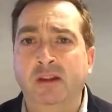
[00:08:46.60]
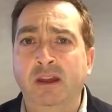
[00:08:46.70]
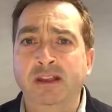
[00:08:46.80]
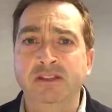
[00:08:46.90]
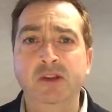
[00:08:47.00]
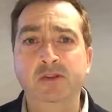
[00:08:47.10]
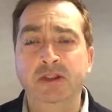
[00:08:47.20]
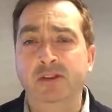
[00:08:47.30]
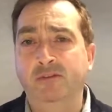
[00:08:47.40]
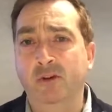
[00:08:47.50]
is
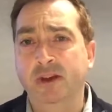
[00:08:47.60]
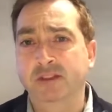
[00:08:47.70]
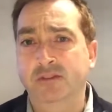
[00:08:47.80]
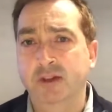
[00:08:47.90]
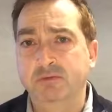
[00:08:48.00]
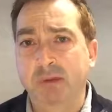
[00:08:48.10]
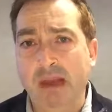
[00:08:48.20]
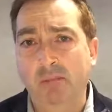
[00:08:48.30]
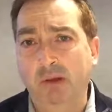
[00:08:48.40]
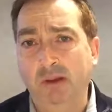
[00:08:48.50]
using the voice of those
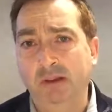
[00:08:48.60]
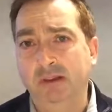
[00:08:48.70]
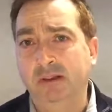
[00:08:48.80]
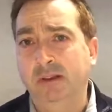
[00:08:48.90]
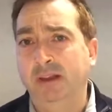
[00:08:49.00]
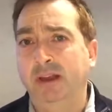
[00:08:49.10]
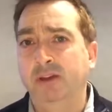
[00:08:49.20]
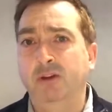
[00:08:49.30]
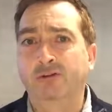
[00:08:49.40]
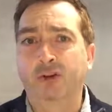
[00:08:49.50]
people
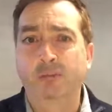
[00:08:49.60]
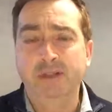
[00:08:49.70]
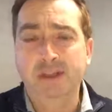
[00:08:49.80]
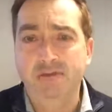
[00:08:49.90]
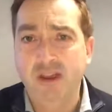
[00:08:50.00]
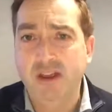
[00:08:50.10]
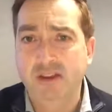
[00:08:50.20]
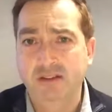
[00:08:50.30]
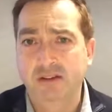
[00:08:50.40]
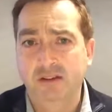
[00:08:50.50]
in your formative
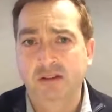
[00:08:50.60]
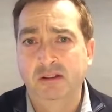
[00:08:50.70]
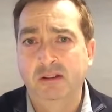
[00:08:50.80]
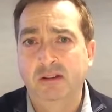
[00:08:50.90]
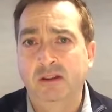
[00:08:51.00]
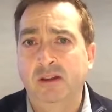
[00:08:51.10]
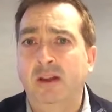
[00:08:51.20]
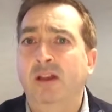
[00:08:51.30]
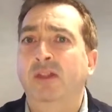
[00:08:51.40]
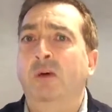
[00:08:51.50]
years
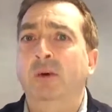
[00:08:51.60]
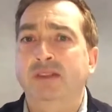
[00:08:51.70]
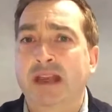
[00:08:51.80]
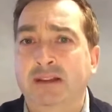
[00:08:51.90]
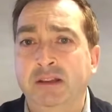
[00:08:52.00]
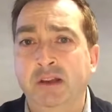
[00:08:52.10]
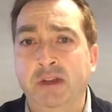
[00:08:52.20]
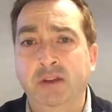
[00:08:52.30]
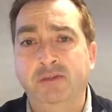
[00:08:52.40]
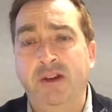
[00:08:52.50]
that were telling you
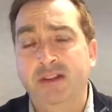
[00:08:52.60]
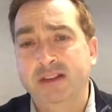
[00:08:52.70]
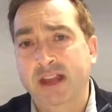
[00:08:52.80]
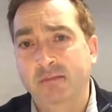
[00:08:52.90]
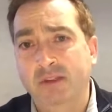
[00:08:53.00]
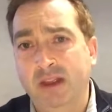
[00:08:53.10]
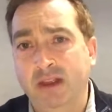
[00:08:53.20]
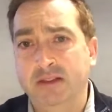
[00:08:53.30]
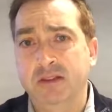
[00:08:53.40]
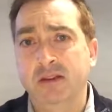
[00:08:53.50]
those very same
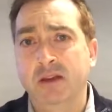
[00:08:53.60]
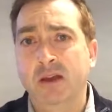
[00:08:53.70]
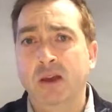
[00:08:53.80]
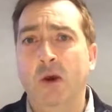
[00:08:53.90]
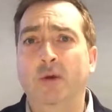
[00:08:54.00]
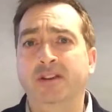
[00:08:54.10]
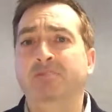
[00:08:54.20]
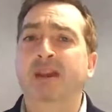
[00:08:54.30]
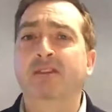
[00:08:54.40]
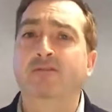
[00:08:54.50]
things, or it's
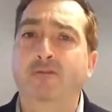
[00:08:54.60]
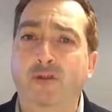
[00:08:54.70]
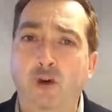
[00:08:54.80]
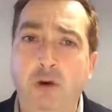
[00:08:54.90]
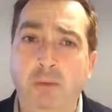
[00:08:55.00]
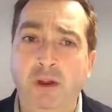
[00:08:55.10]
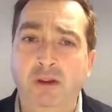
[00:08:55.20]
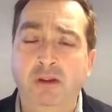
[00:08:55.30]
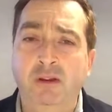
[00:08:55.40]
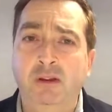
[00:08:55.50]
been informed
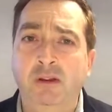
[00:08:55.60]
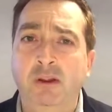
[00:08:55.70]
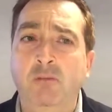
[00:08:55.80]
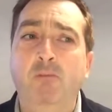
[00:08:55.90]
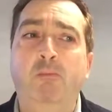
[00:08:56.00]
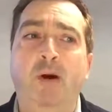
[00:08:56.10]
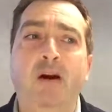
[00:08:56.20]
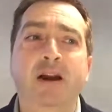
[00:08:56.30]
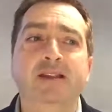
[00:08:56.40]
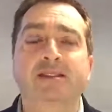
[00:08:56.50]

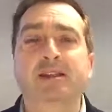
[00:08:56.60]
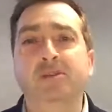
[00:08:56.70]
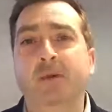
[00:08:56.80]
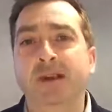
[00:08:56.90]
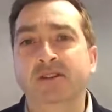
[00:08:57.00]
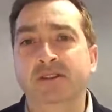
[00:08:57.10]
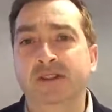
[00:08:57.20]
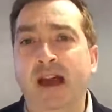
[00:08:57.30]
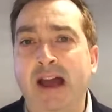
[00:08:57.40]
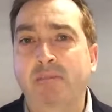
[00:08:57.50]
by situations
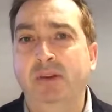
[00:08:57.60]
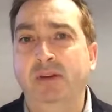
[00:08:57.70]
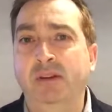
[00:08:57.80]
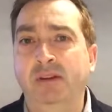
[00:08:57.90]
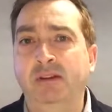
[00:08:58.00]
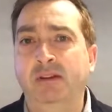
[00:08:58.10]
that happened.